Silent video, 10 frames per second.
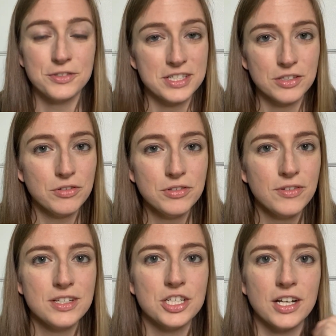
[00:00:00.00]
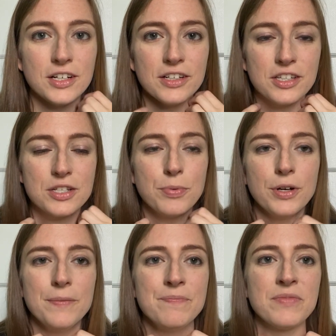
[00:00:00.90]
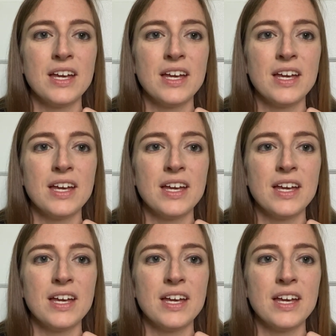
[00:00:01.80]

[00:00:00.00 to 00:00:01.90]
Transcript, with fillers: We still don't know the gender at this point.